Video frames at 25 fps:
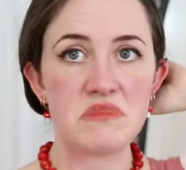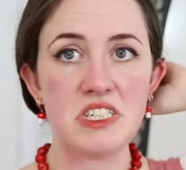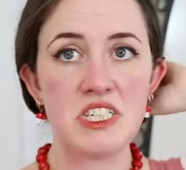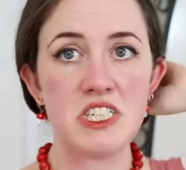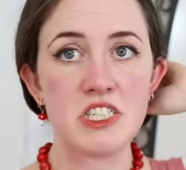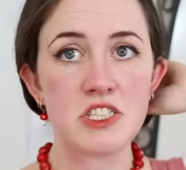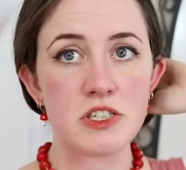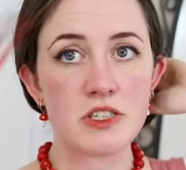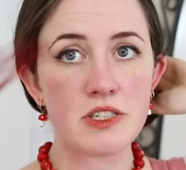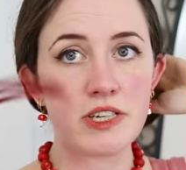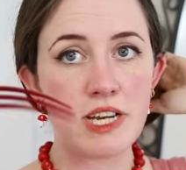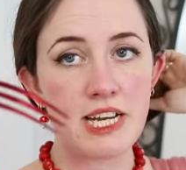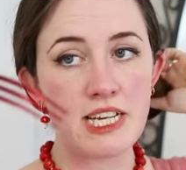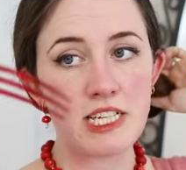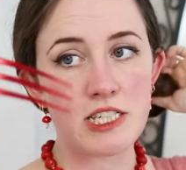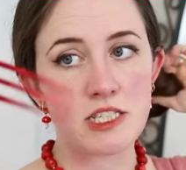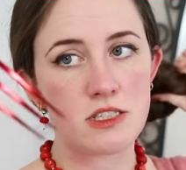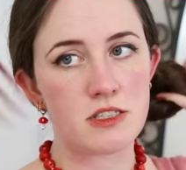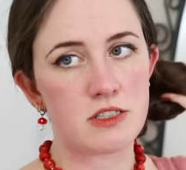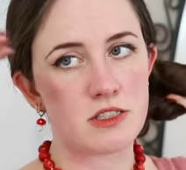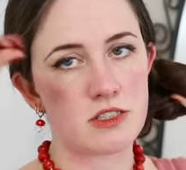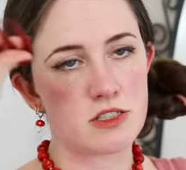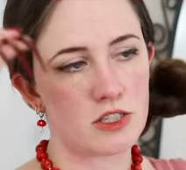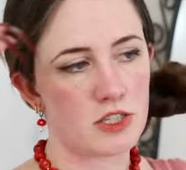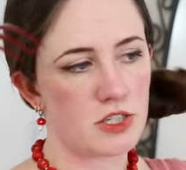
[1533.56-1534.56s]
These are
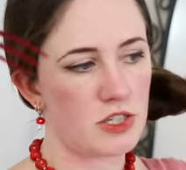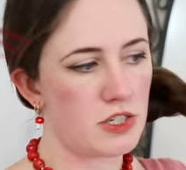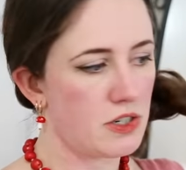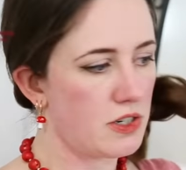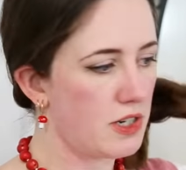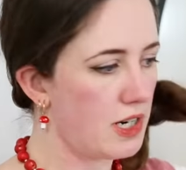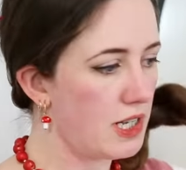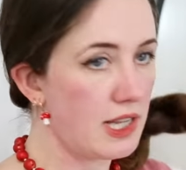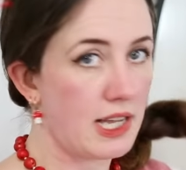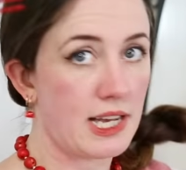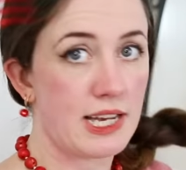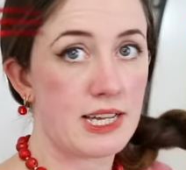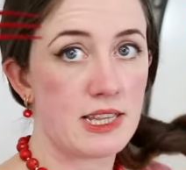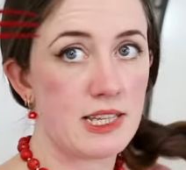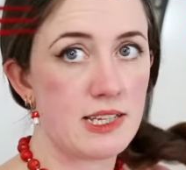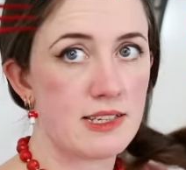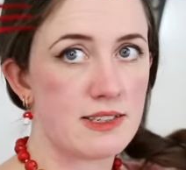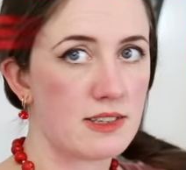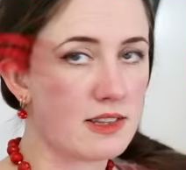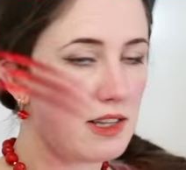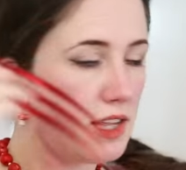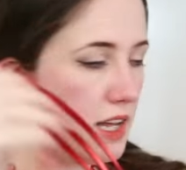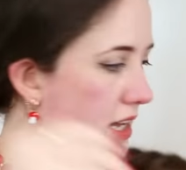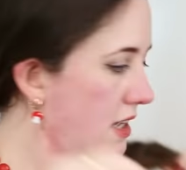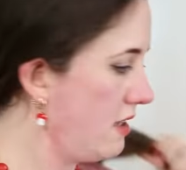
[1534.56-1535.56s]
nice and secure. I like
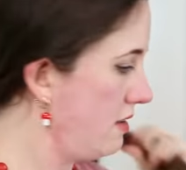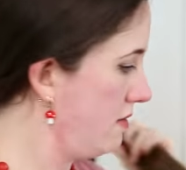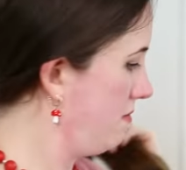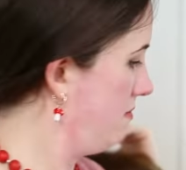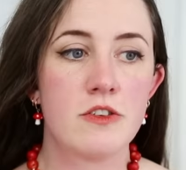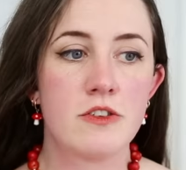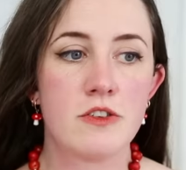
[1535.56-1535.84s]
these a lot.